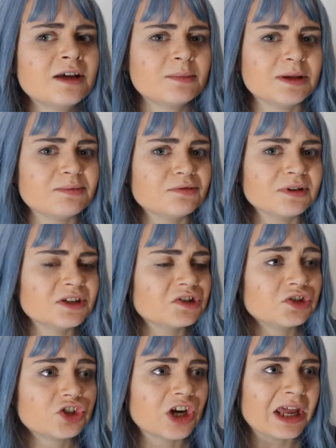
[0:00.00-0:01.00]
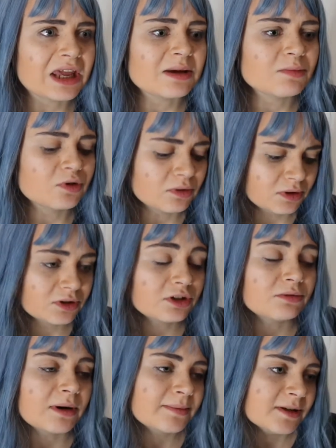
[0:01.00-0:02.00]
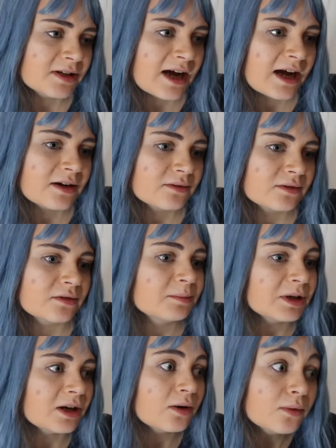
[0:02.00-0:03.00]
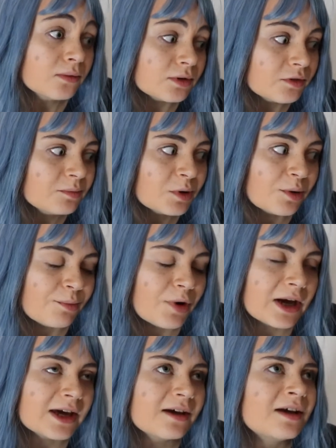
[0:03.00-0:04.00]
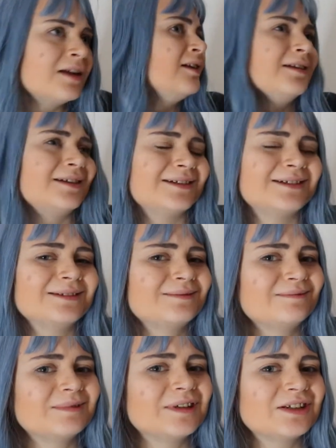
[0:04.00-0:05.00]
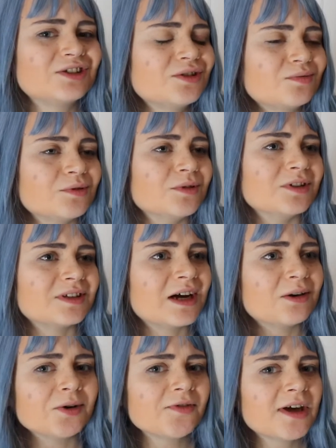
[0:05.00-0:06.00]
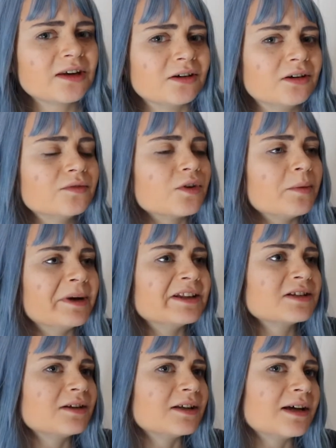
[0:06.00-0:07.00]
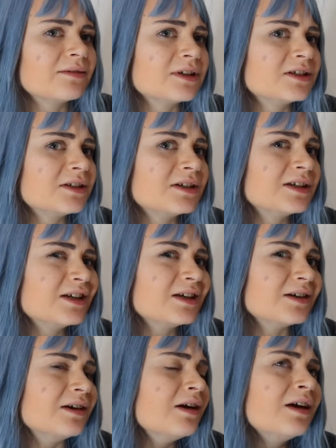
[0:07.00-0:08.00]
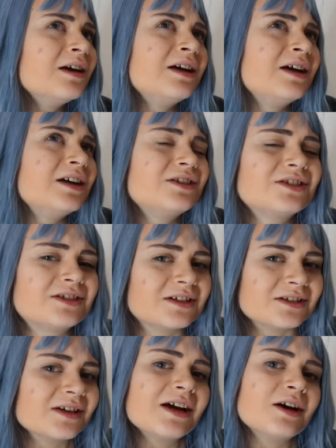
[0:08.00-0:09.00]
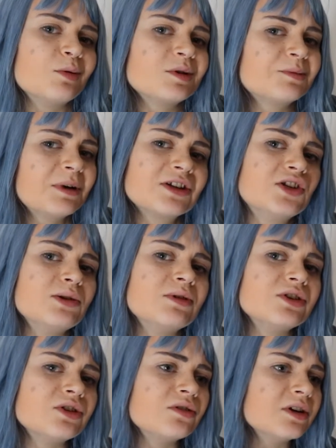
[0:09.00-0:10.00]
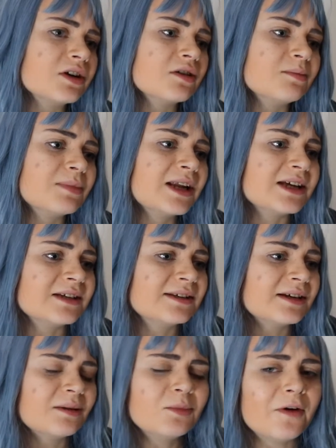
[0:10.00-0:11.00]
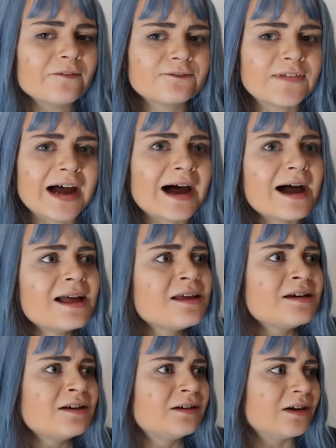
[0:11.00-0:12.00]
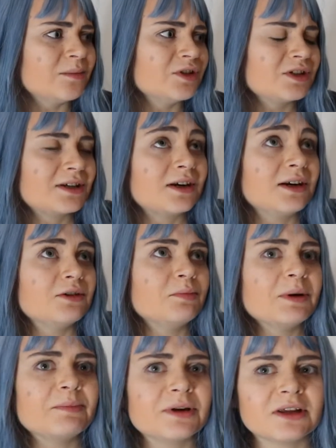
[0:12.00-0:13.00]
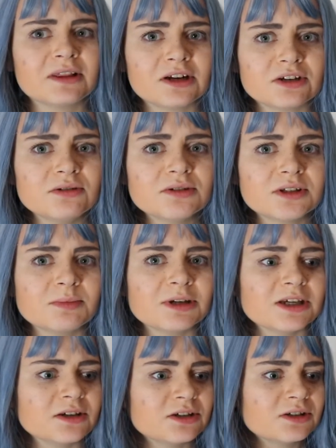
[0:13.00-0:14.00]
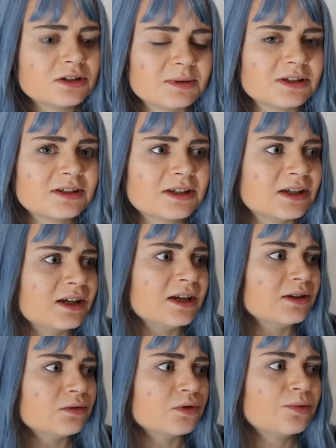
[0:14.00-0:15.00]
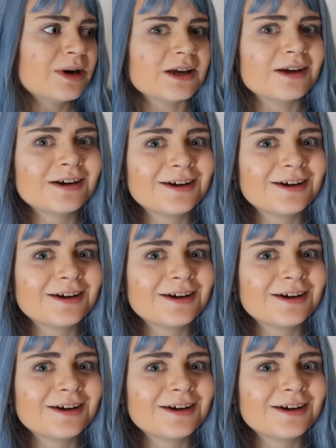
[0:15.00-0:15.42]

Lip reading: people need to shame or look you up and down or be like, oh, you've put on weight. Like, it's just rude as hell. I've had a lot of comments like that recently, and it just doesn't help, especially when you're not in a good place. And I'm not fat, I'm just a little bit bigger than I used to be. I used to be skinny little twig.